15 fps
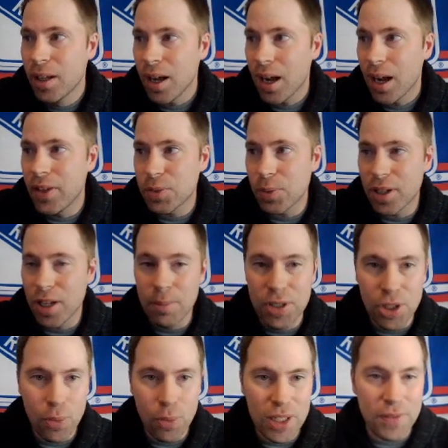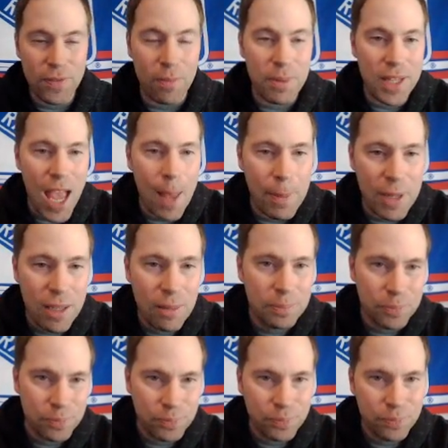And this one comes to us from Gabby.
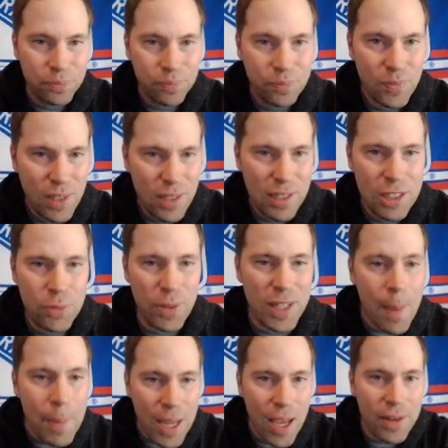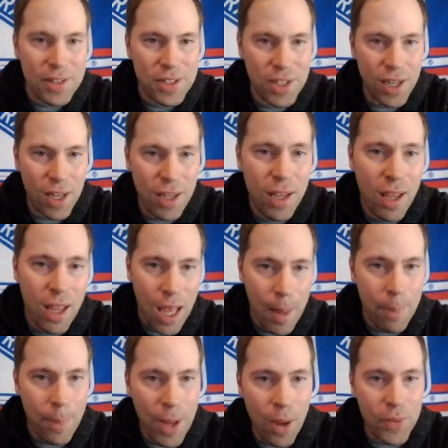That's what Gabby had to say
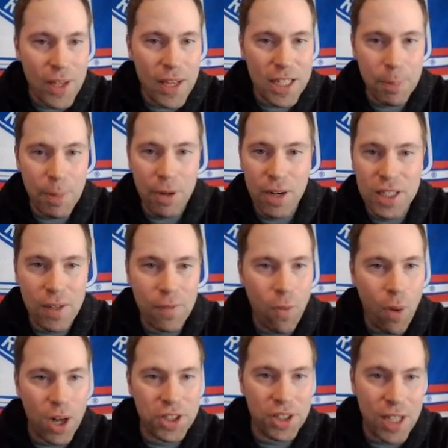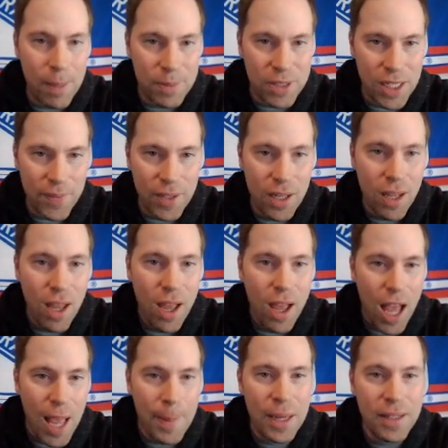about the experience of watching Game seven.
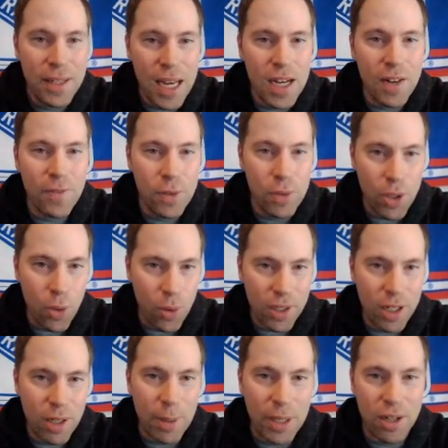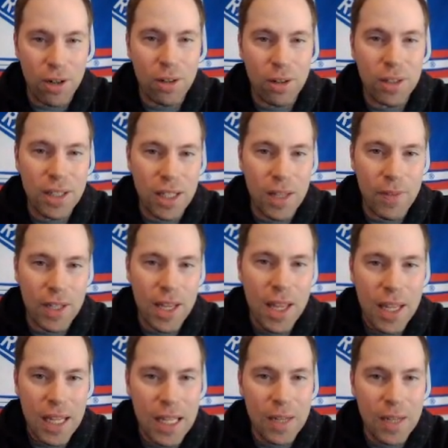I'm a native New Yorker, but currently living
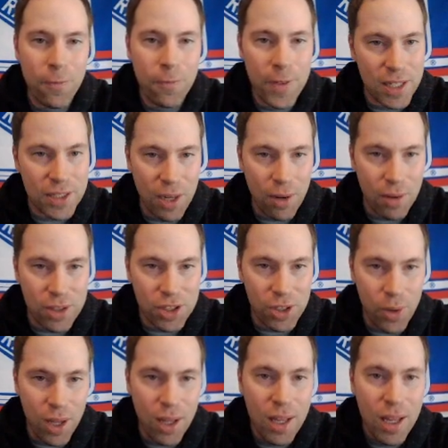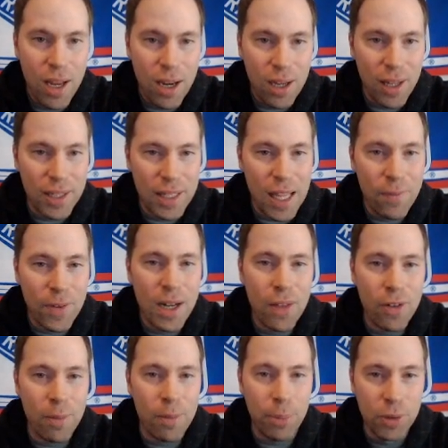in Phoenix, Arizona. Like every
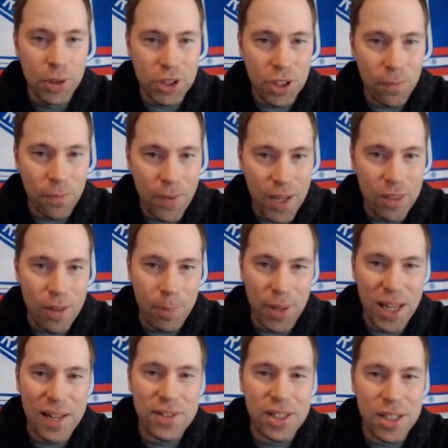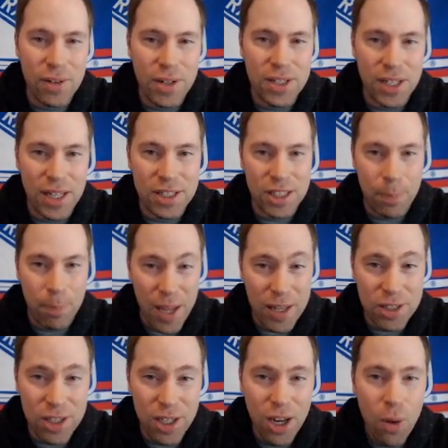other Blue Shirt fan, the playoff series against the
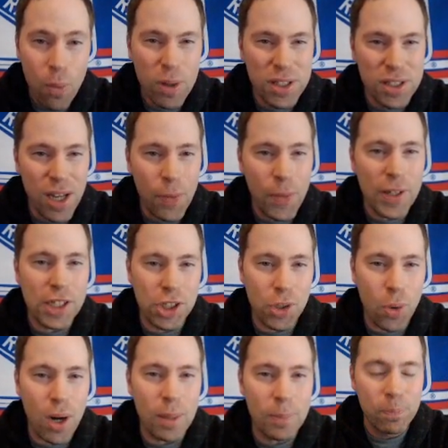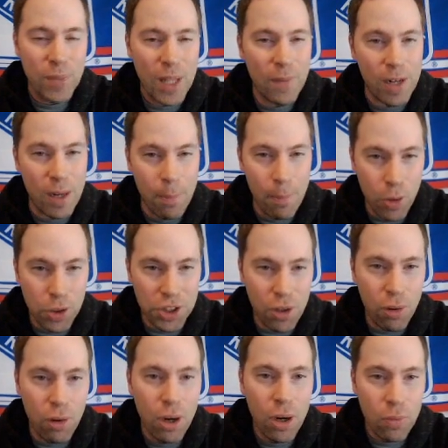Pens was nothing short of an
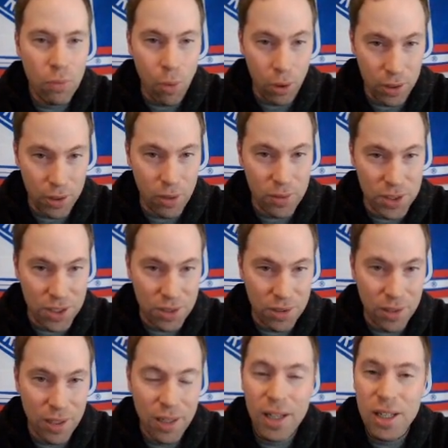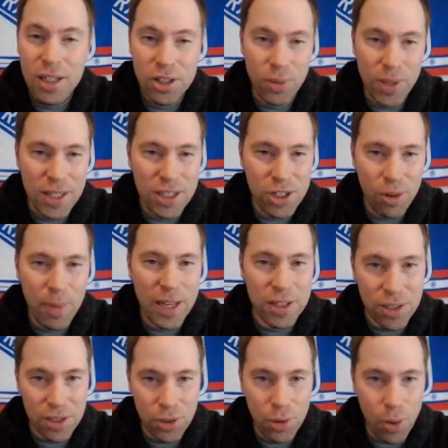emotional roller coaster. So Gensel makes
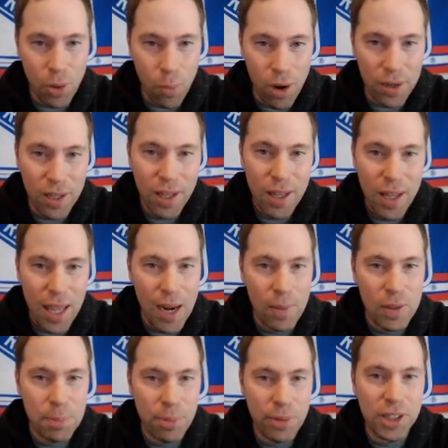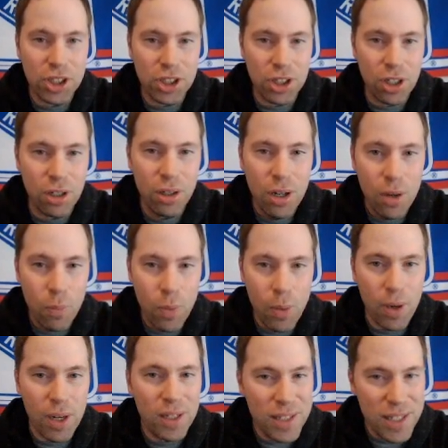it two to one, and I was pretty sure we
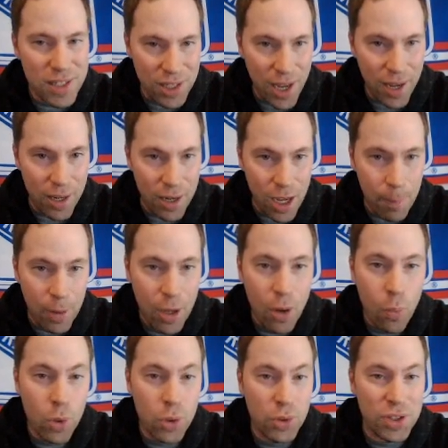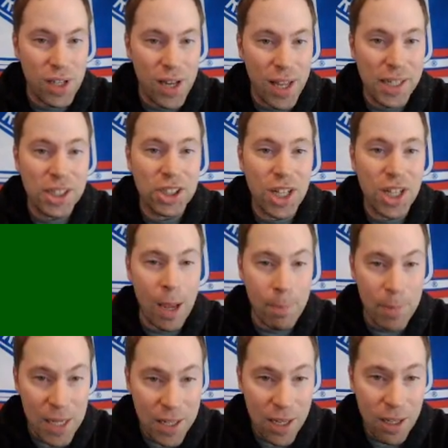would at least tie it up, which was a nice shot by
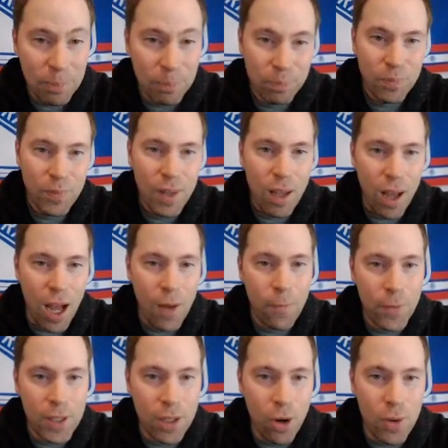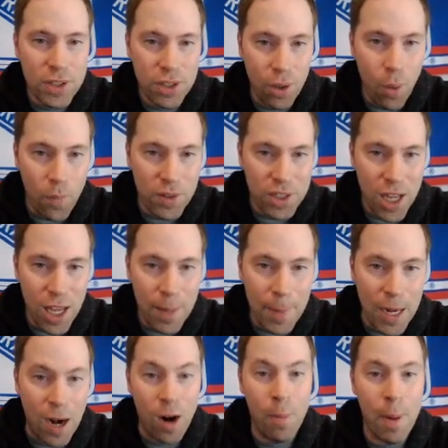Mika. Off we go into overtime,
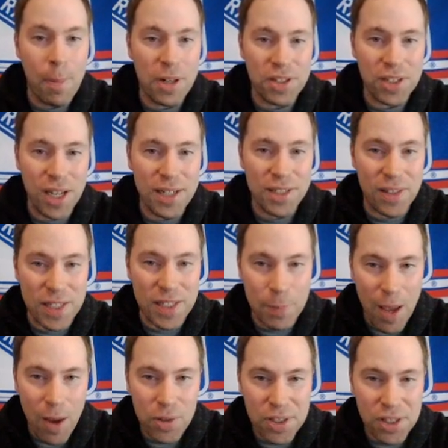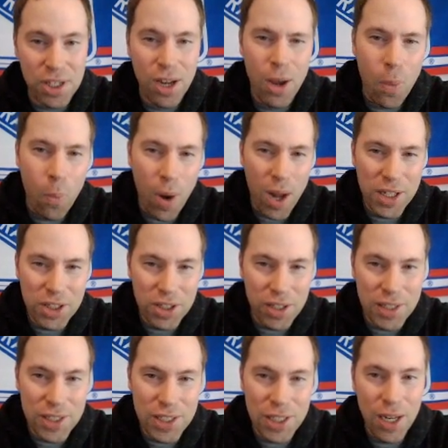and I remember saying to the spouse, watch
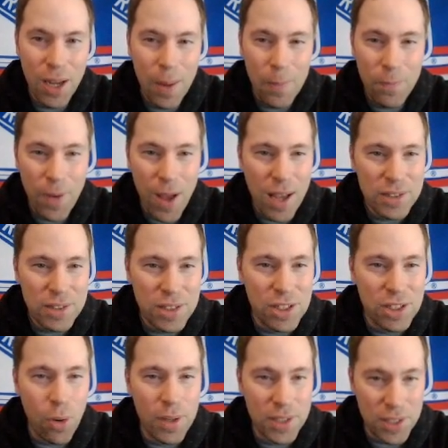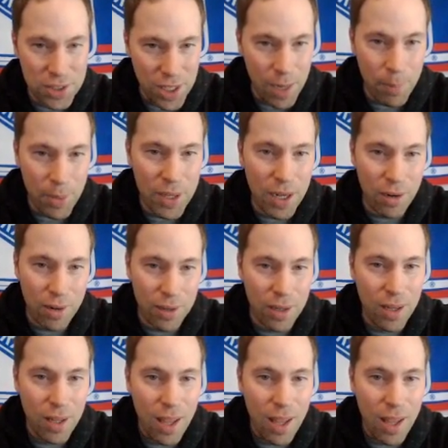this, Fox is going to set up Panarin.